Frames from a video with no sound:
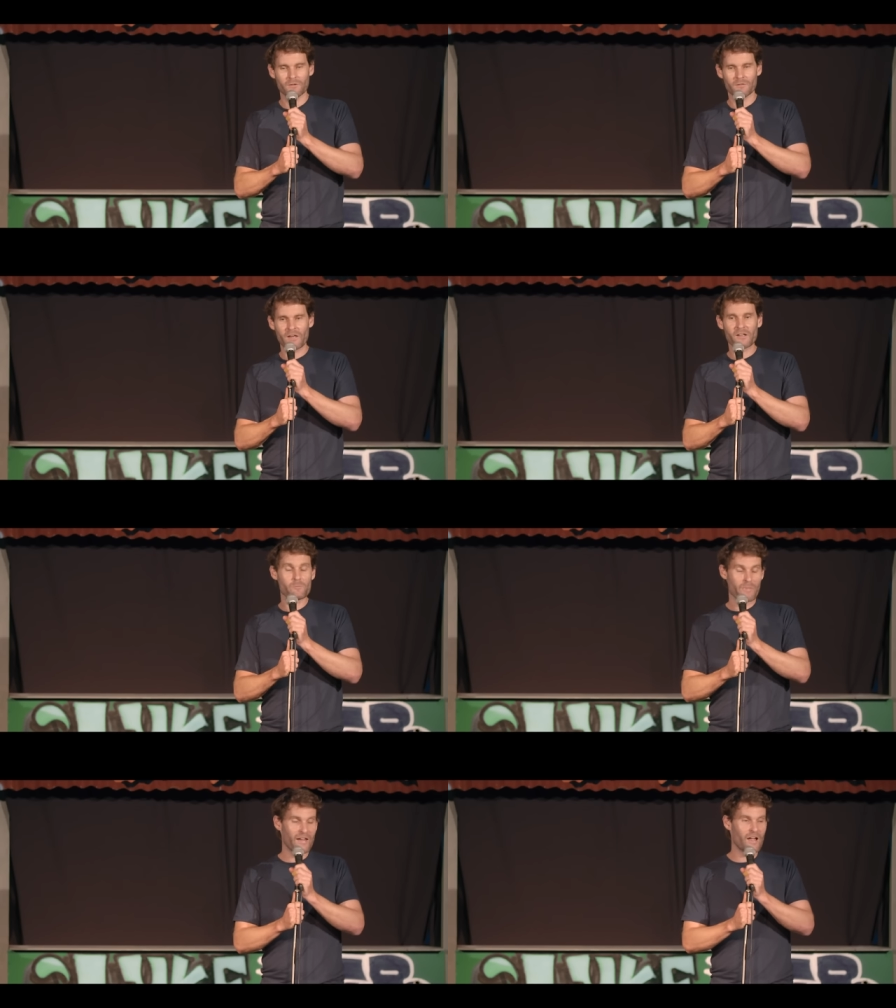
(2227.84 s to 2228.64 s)
they did
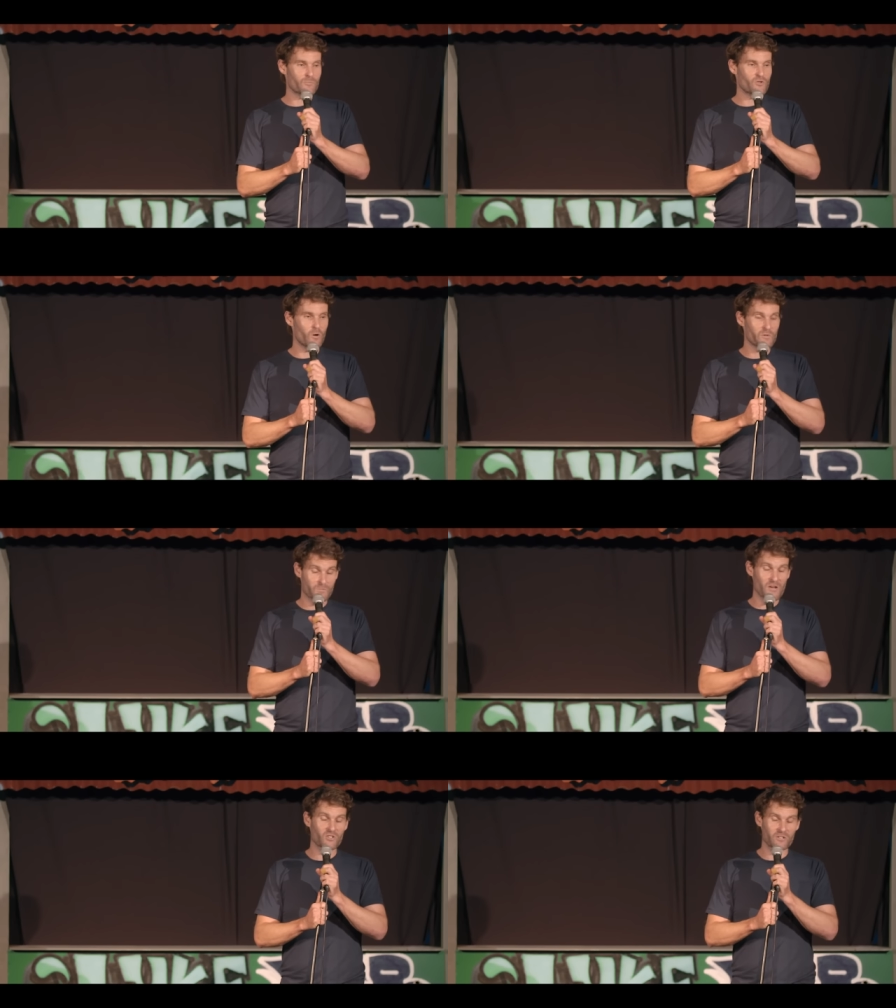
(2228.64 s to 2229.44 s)
a bang-up job,
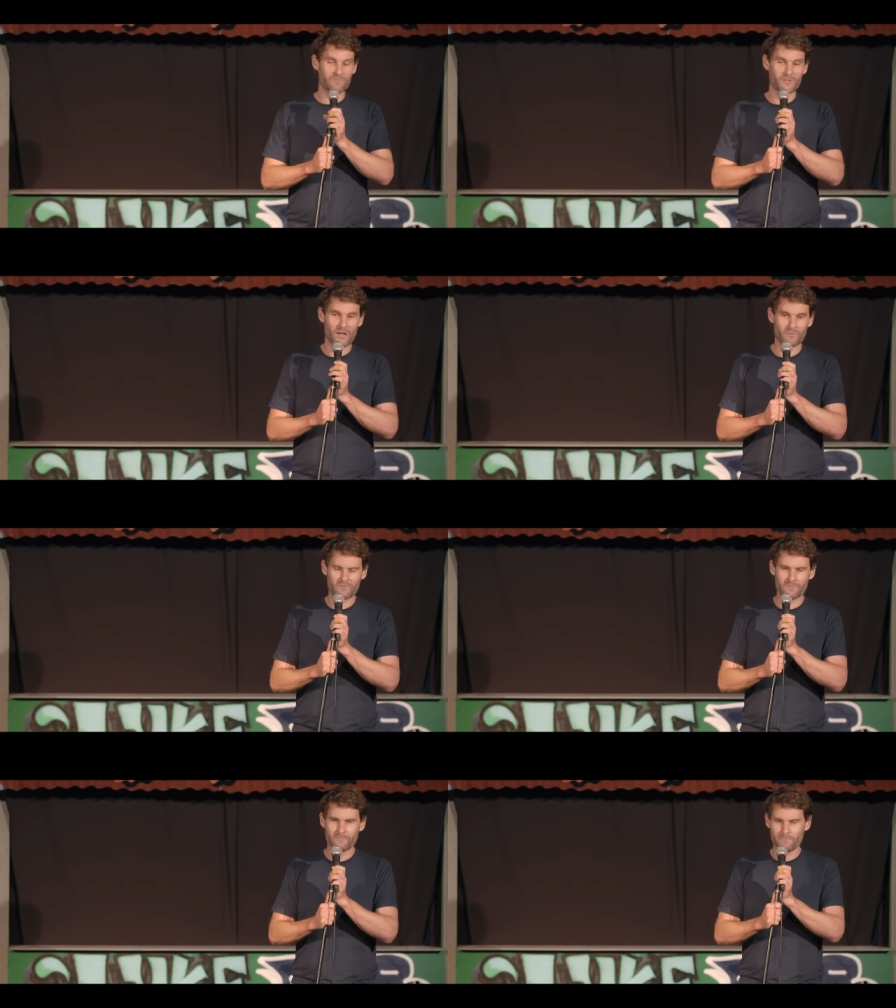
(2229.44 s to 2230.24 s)
especially for them.
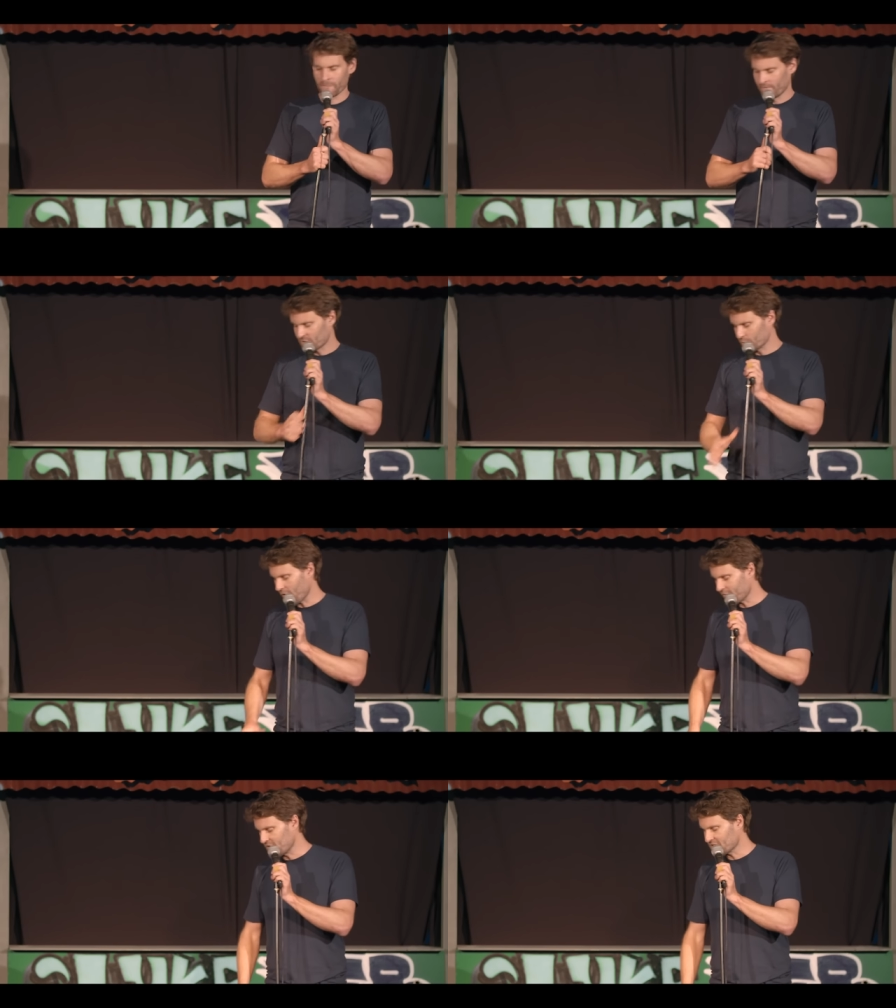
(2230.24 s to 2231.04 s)
They've stood
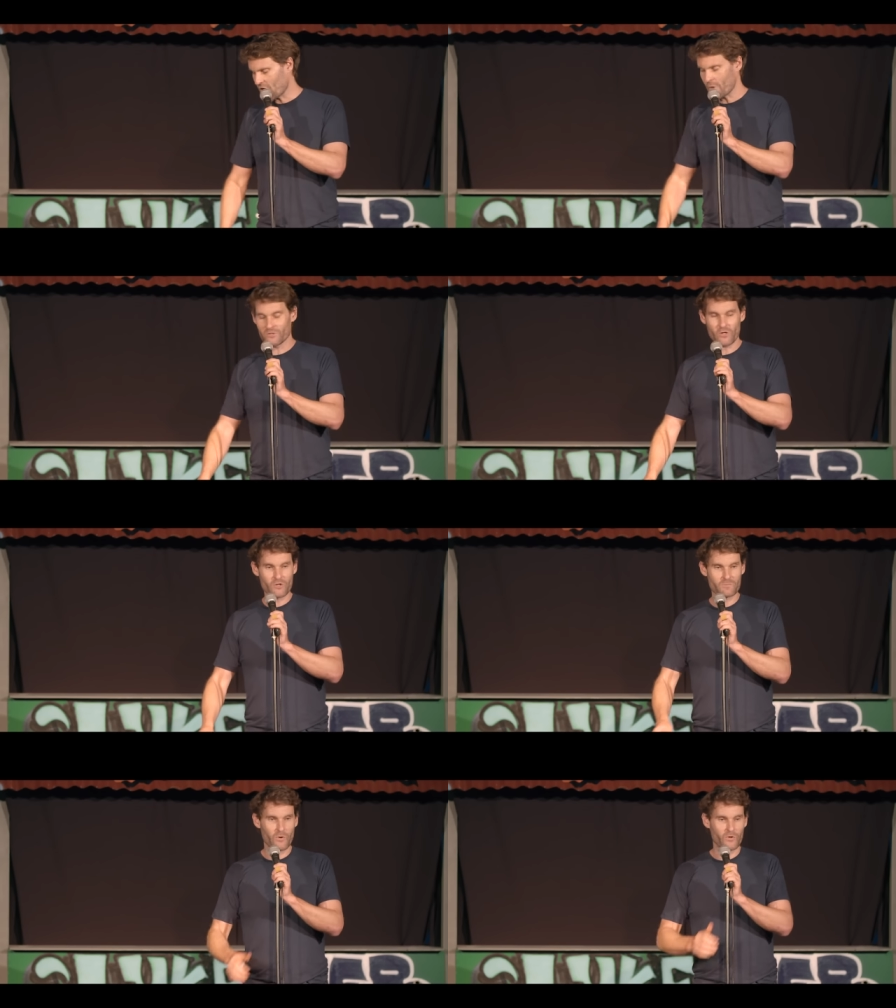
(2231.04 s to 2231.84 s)
over his
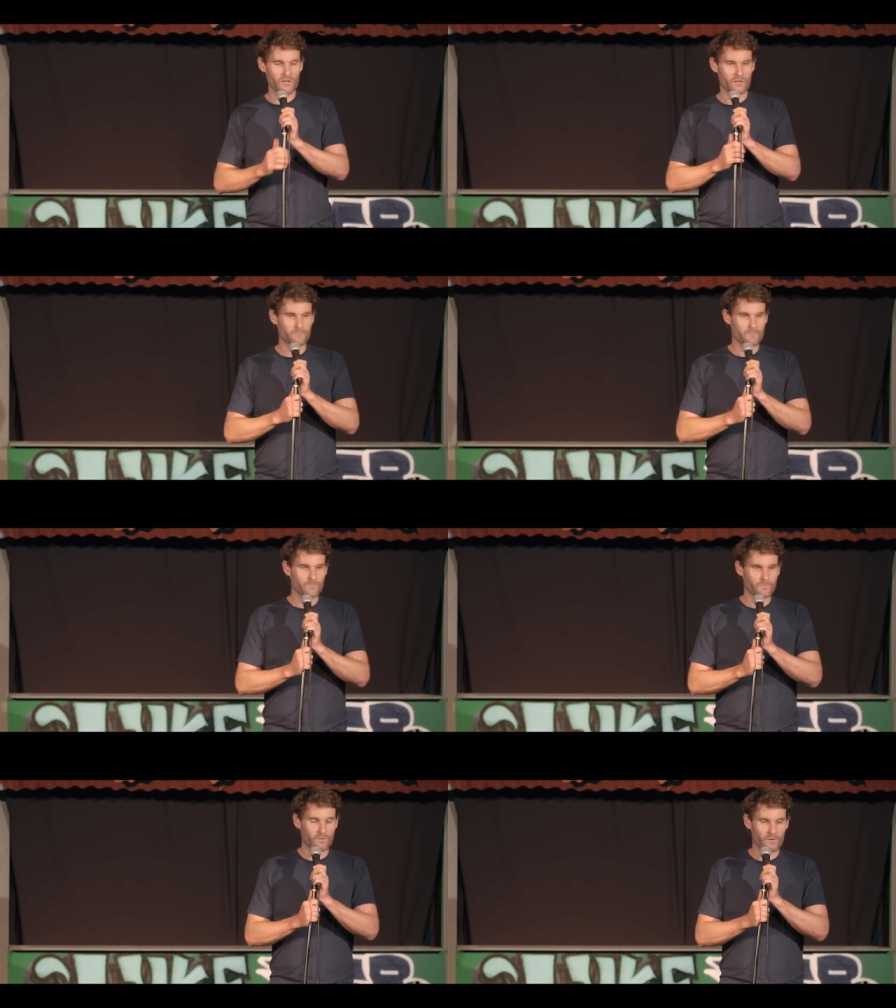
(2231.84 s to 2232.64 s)
comatose body
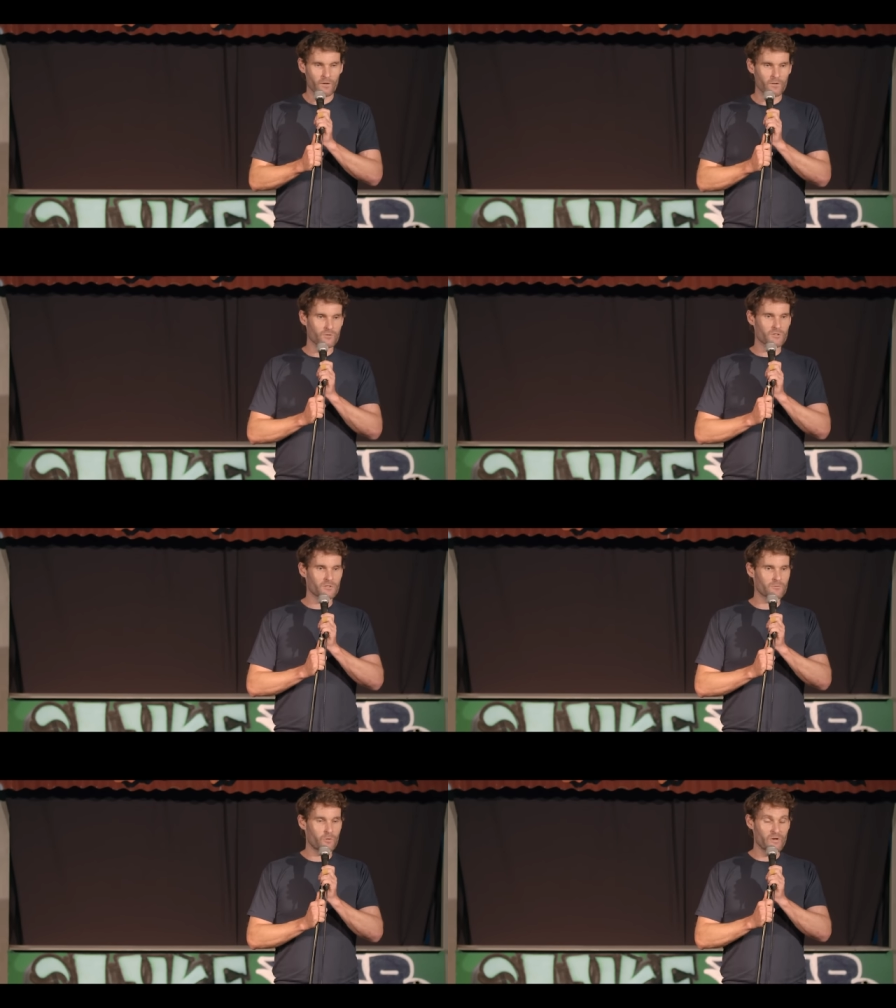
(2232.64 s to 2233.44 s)
and
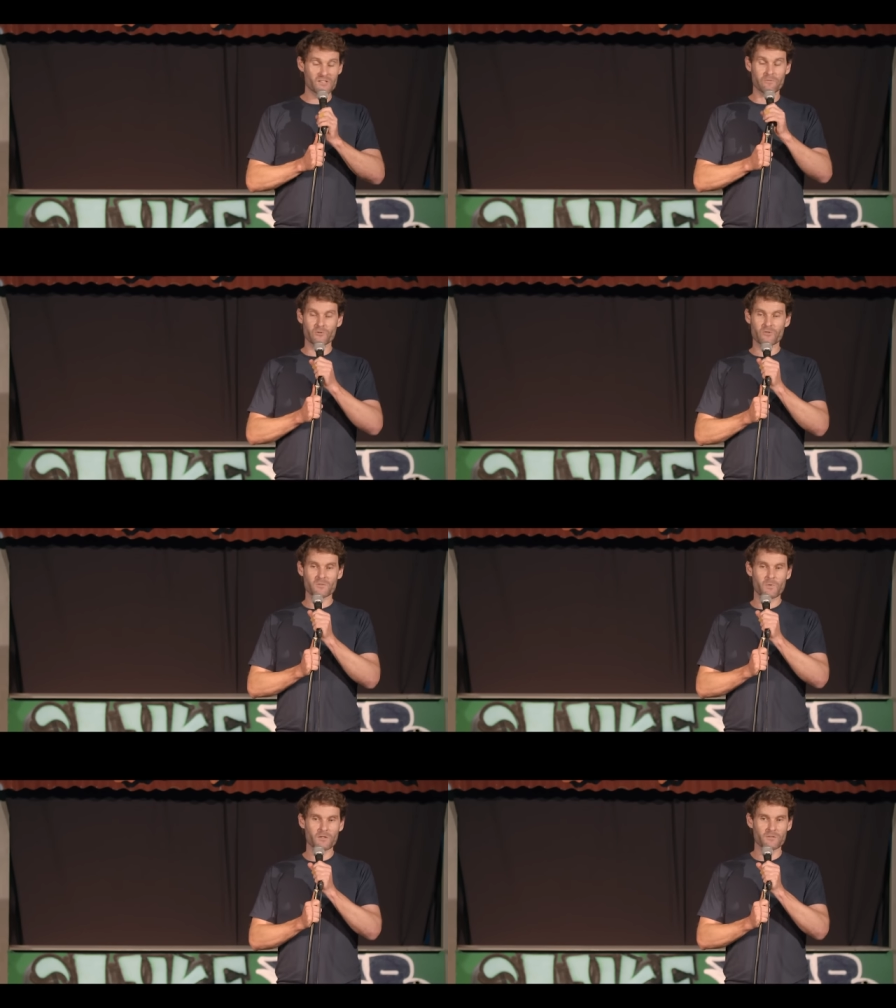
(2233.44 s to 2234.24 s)
just arrested him for
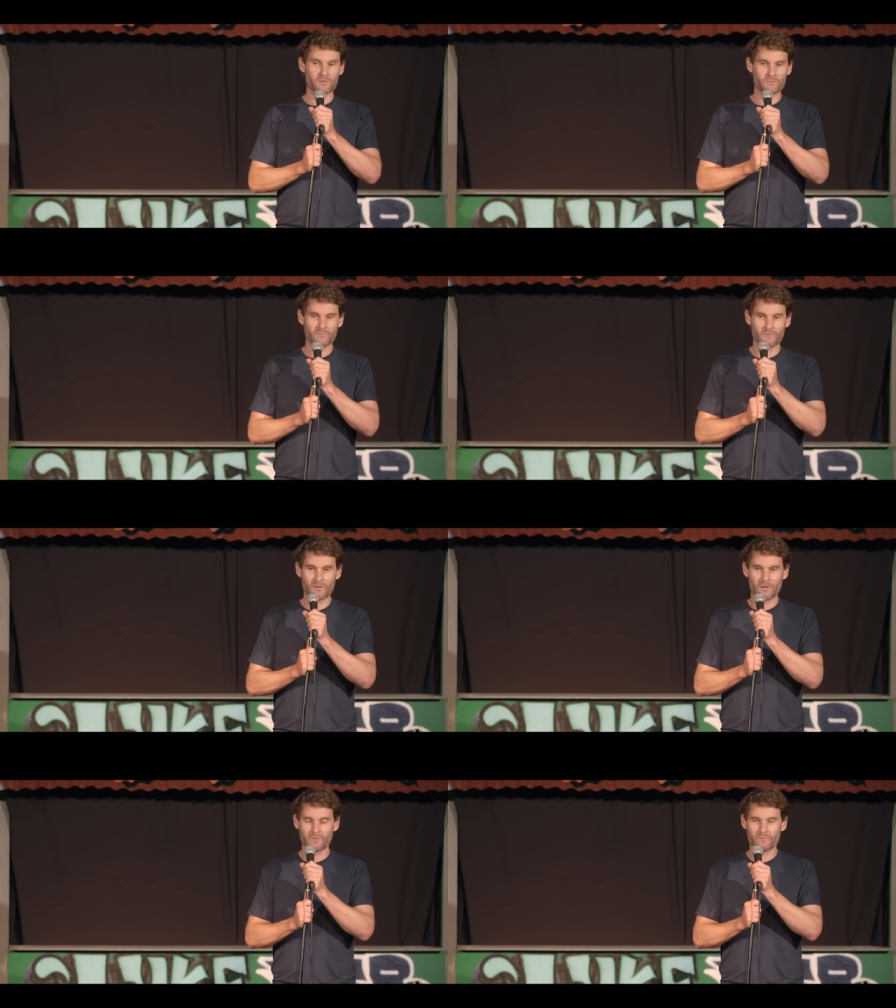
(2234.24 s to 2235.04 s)
trespassing.
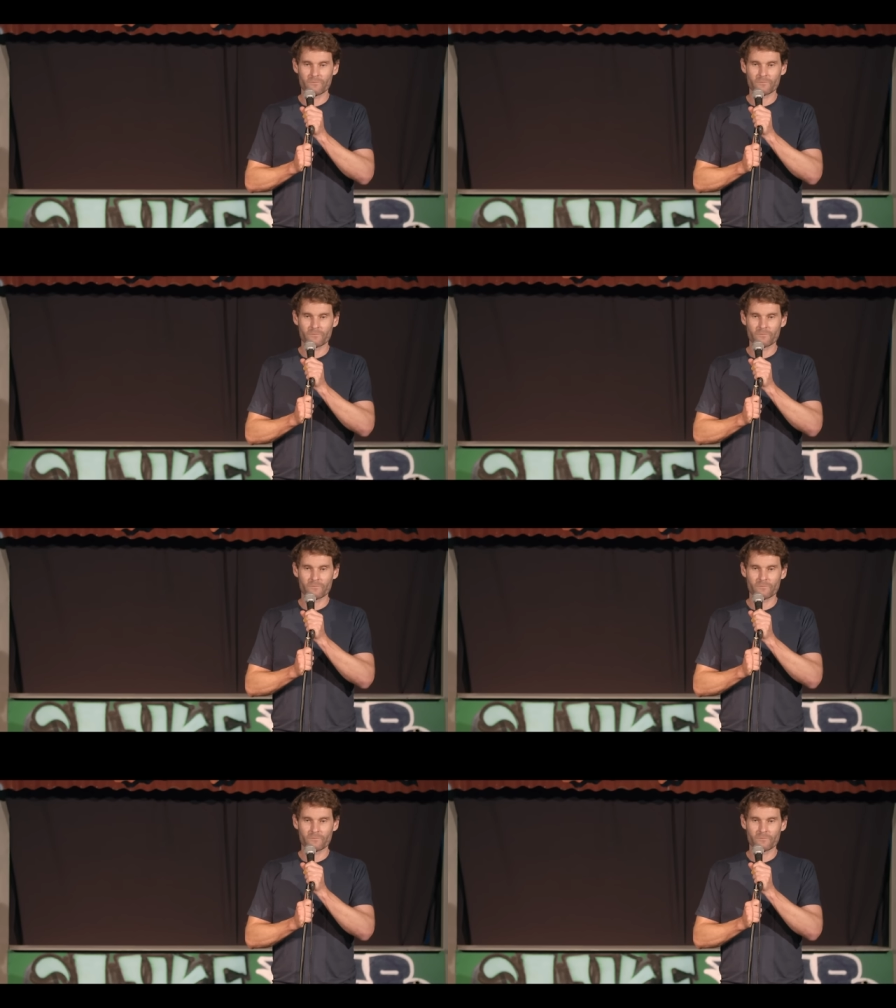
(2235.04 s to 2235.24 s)
So...